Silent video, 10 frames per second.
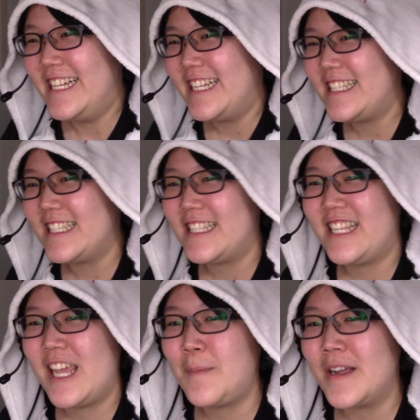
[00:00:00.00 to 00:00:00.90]
It's a
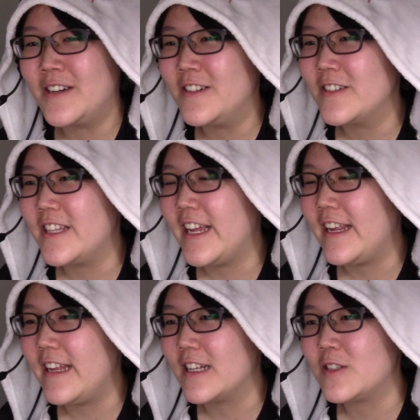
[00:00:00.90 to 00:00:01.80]
typical
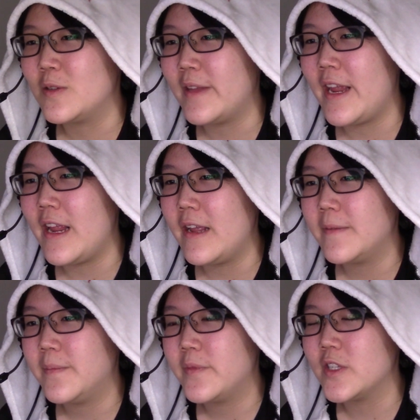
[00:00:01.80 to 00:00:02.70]
thing. Yeah, so they
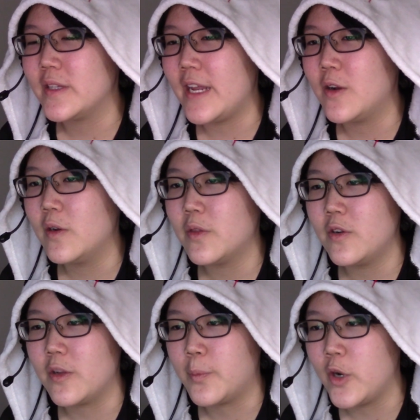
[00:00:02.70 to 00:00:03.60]
go
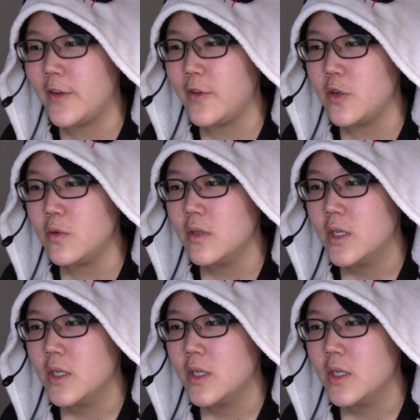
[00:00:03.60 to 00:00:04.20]
through the preview.